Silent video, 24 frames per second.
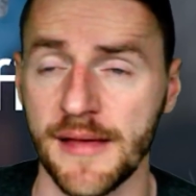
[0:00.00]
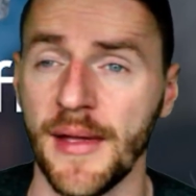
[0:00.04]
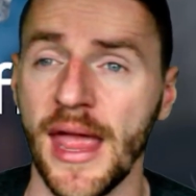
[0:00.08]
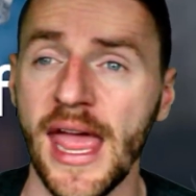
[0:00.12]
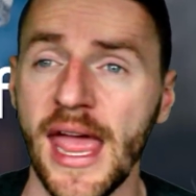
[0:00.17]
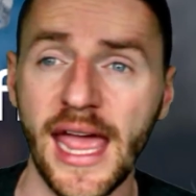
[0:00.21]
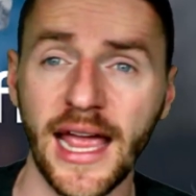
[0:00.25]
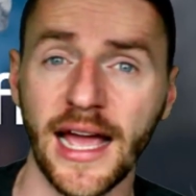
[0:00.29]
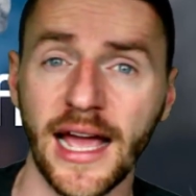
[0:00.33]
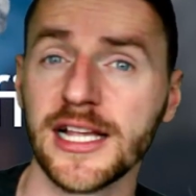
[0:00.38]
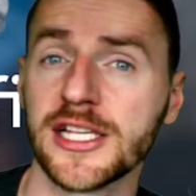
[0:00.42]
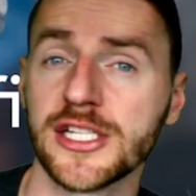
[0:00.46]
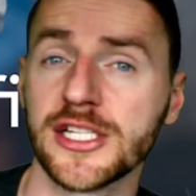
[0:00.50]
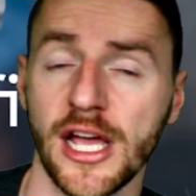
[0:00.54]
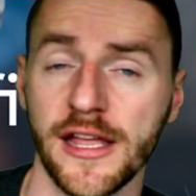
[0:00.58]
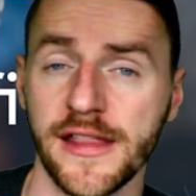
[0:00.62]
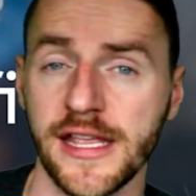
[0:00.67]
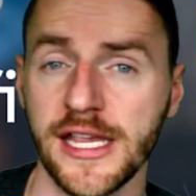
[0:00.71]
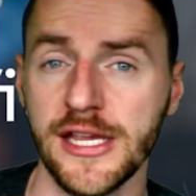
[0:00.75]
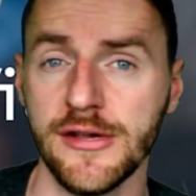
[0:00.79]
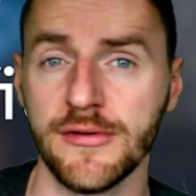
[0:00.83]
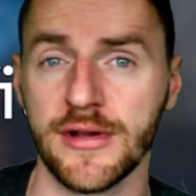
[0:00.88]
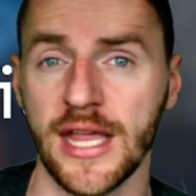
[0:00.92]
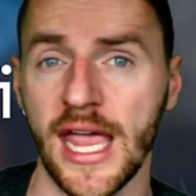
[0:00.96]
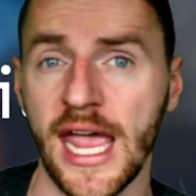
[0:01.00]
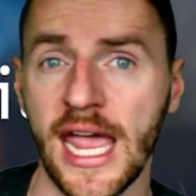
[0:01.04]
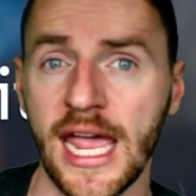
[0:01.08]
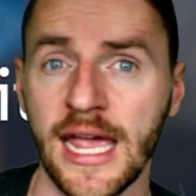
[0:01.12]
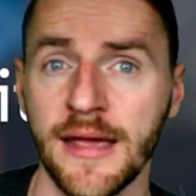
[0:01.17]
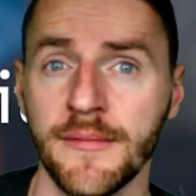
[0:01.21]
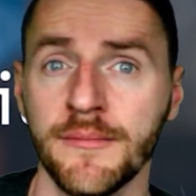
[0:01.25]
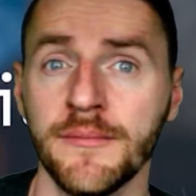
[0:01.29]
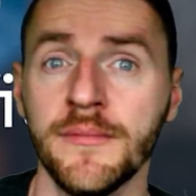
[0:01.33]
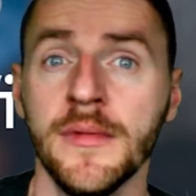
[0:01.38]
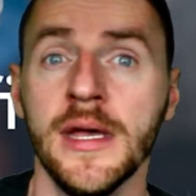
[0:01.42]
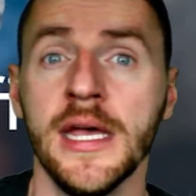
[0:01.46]
hey, I saw that you
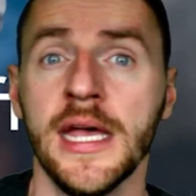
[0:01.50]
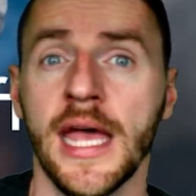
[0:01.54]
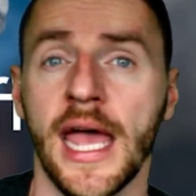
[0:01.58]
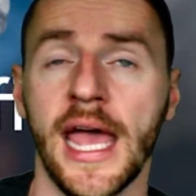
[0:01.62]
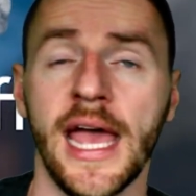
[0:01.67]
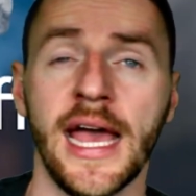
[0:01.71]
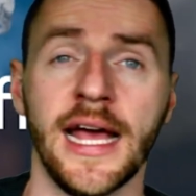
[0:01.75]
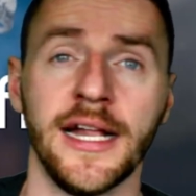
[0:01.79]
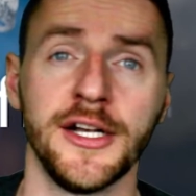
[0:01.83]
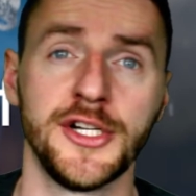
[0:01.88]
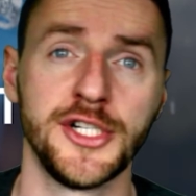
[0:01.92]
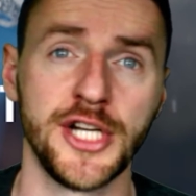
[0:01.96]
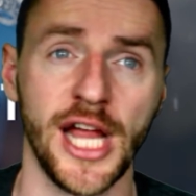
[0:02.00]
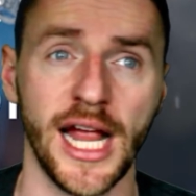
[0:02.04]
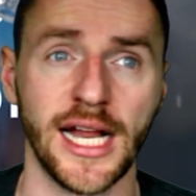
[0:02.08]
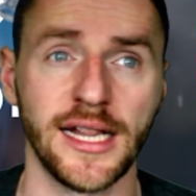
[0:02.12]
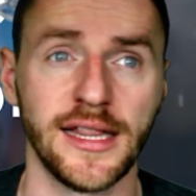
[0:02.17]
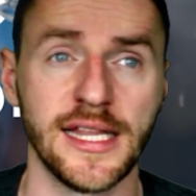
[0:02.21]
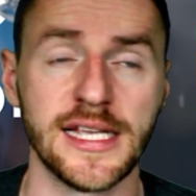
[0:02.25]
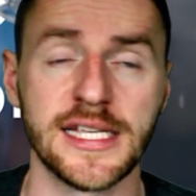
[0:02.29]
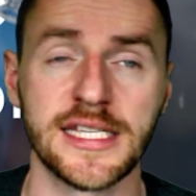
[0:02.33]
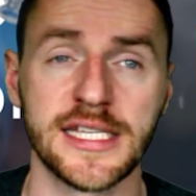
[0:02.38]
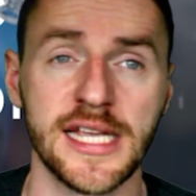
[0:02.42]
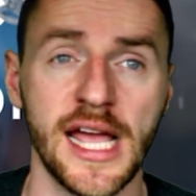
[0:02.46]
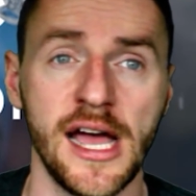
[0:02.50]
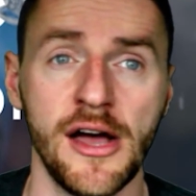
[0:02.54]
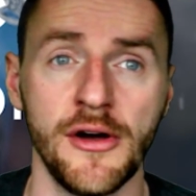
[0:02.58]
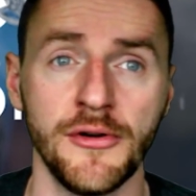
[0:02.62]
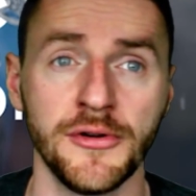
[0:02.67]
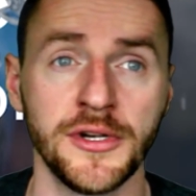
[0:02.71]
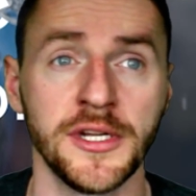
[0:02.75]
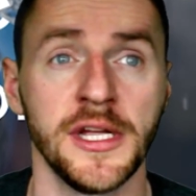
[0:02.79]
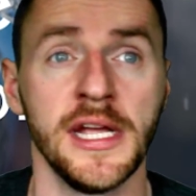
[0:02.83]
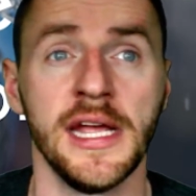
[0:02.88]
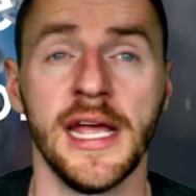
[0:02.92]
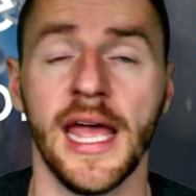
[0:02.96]
came and checked this
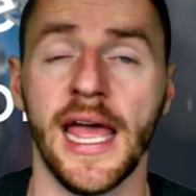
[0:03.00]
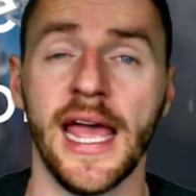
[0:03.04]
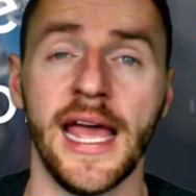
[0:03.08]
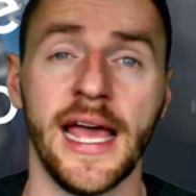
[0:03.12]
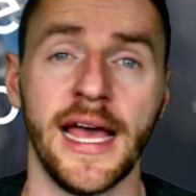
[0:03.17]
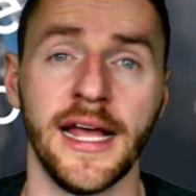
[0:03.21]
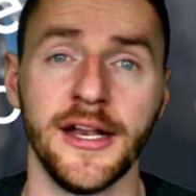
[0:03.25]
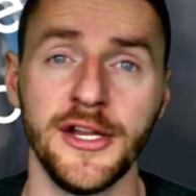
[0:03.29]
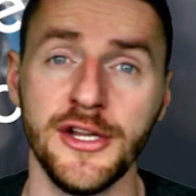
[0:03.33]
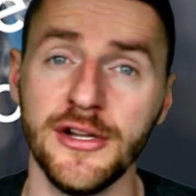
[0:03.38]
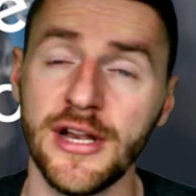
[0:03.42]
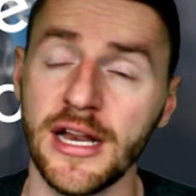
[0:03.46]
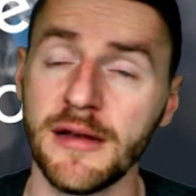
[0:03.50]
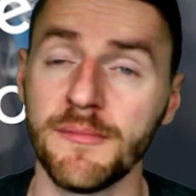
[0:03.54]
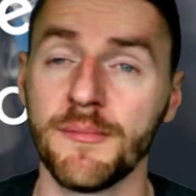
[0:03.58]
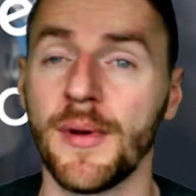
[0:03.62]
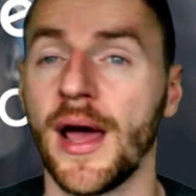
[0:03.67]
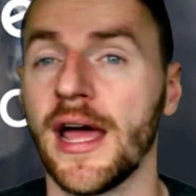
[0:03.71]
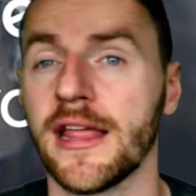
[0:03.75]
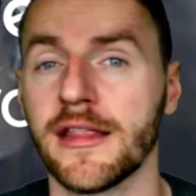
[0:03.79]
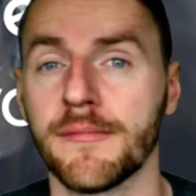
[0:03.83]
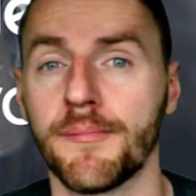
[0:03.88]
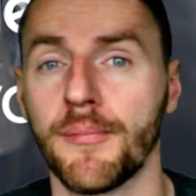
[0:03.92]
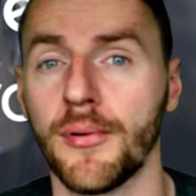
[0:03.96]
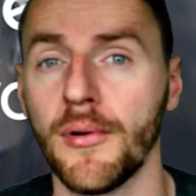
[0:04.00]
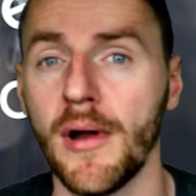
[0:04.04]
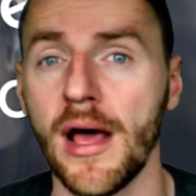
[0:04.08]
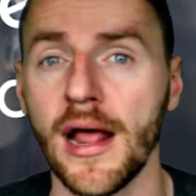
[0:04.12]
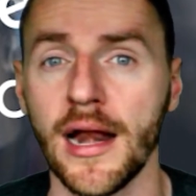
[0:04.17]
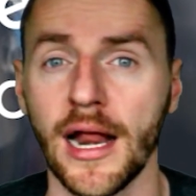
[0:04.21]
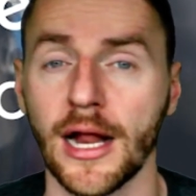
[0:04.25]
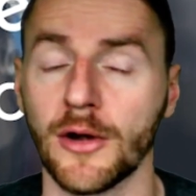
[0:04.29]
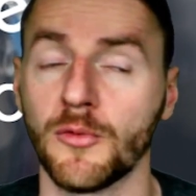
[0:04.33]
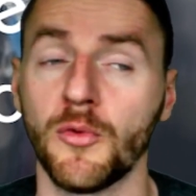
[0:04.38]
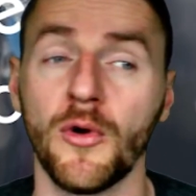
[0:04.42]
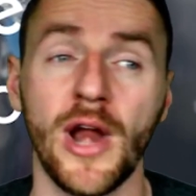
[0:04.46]
out and you didn't buy the product.